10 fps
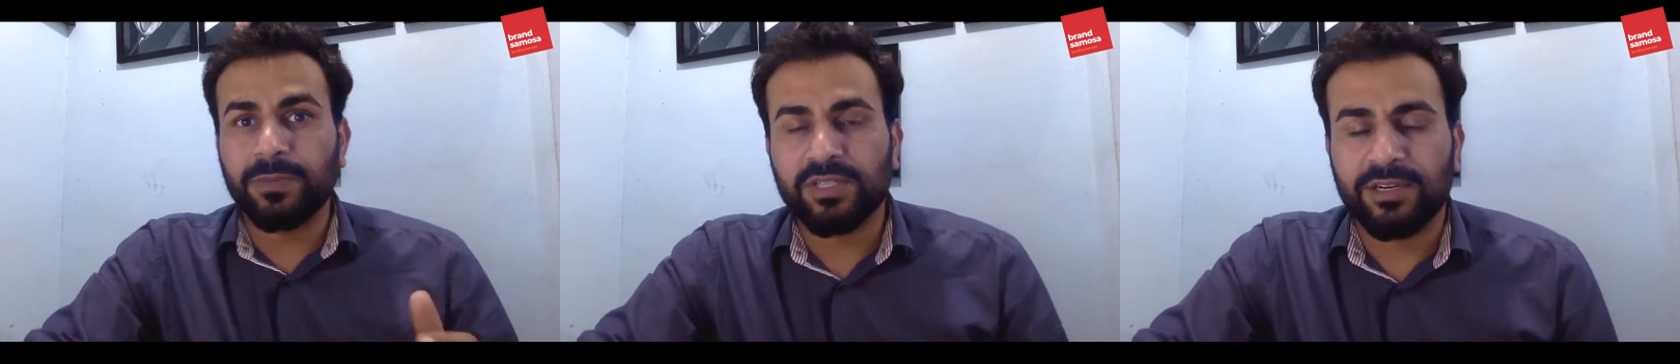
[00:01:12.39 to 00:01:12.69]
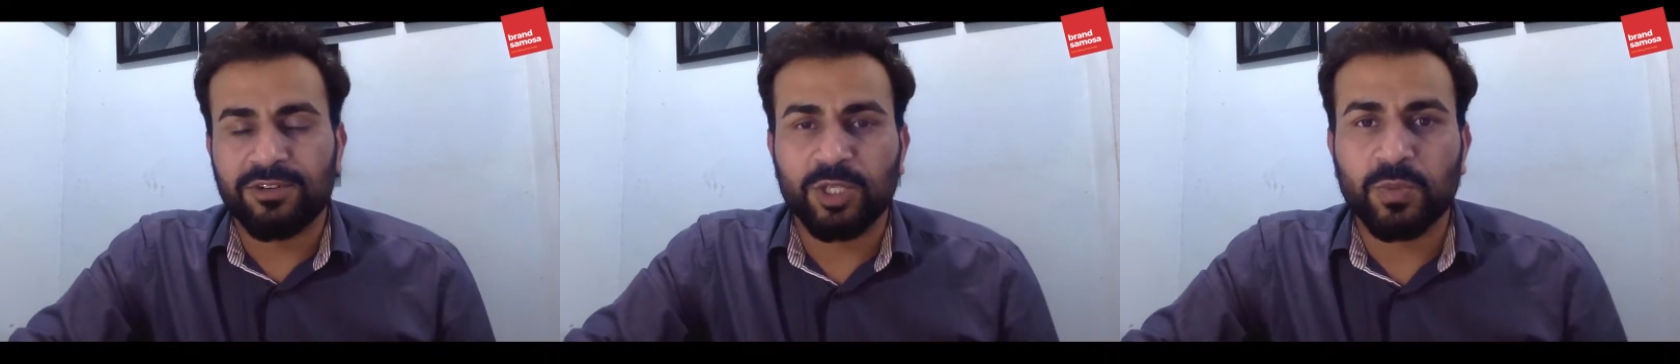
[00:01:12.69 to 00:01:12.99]

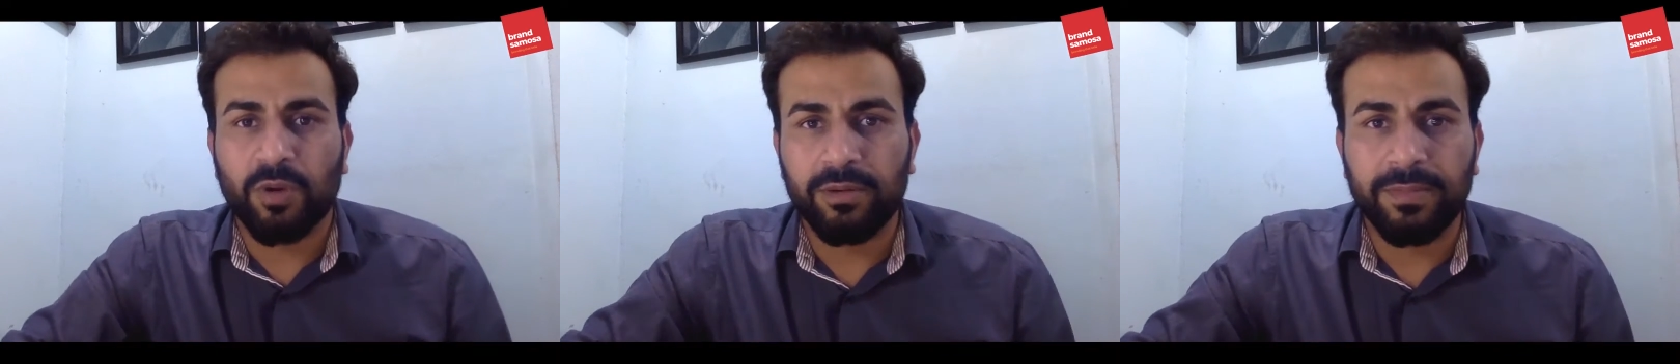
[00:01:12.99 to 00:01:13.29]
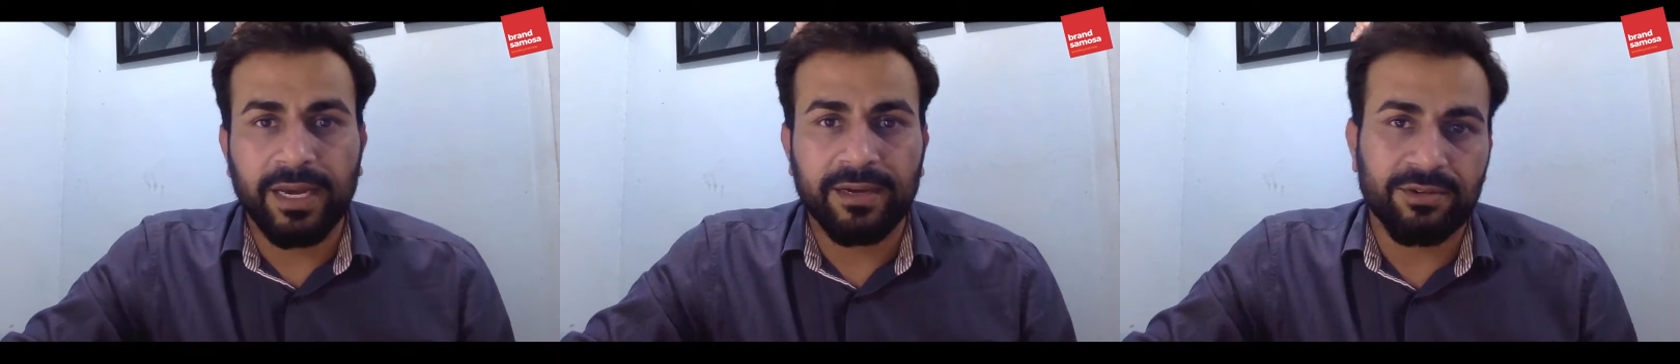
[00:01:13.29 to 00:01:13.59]
percent respond
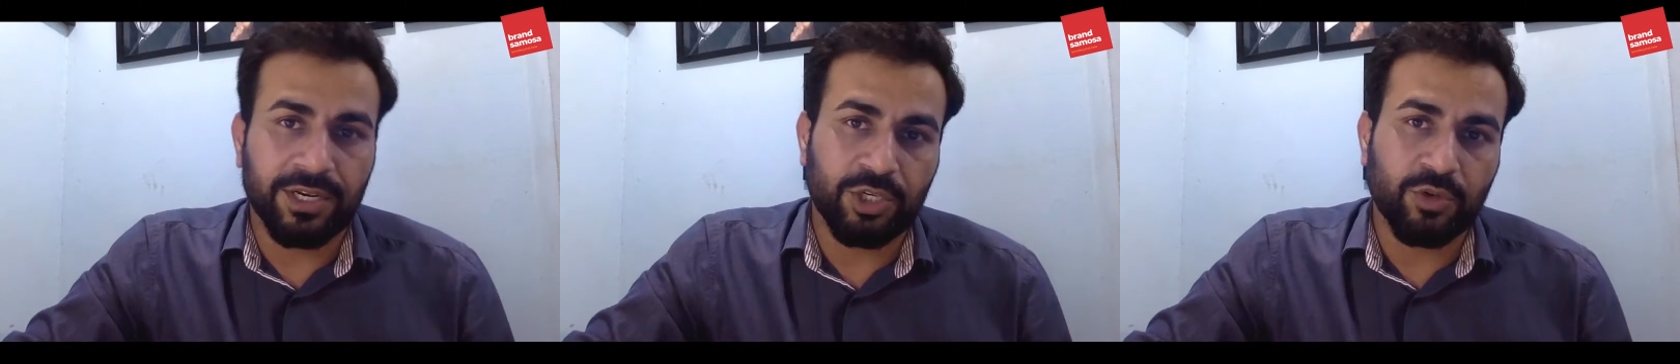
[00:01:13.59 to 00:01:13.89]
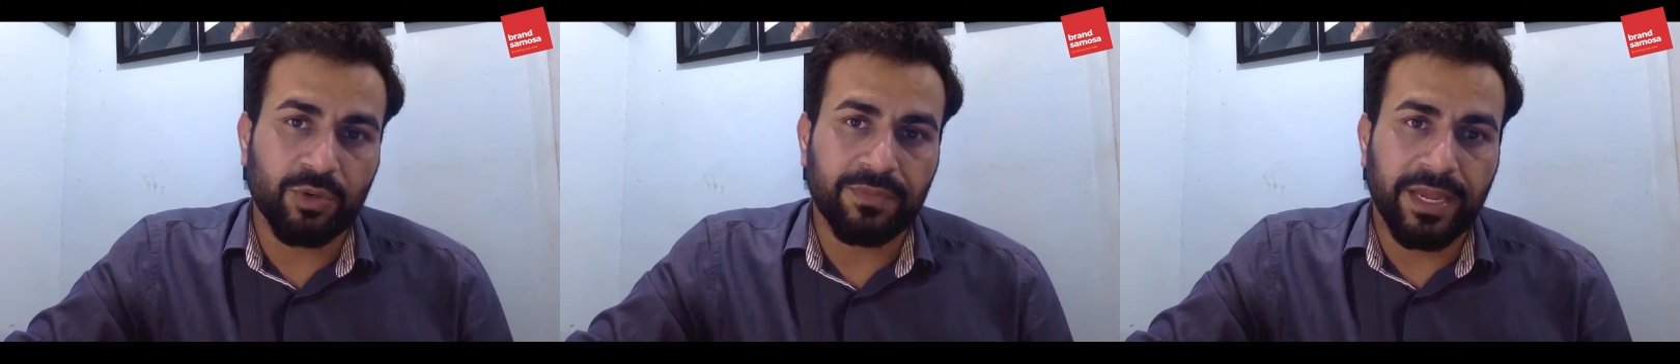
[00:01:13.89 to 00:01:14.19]
back
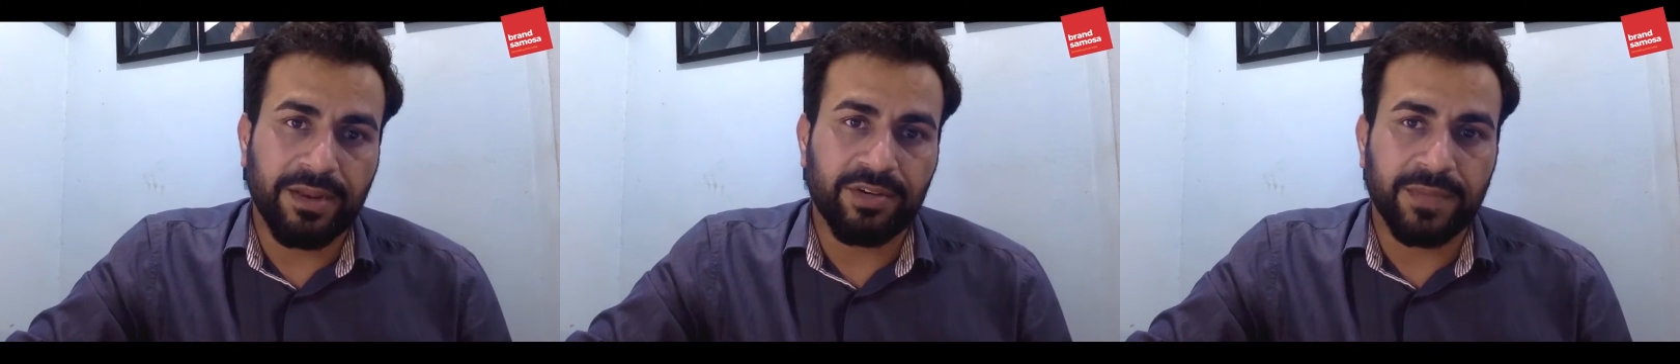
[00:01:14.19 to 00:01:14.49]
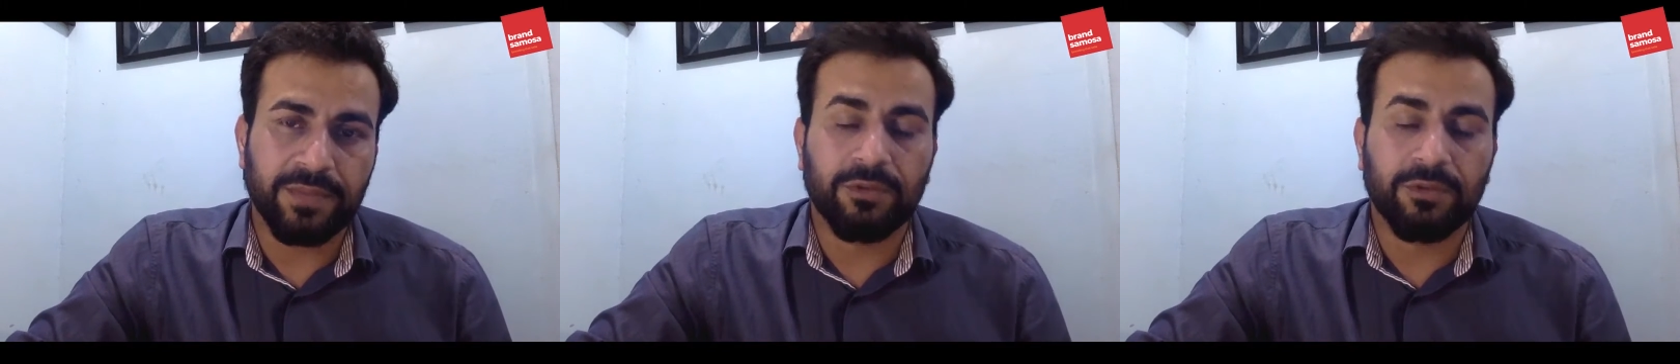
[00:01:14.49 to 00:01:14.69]
ratio at a time.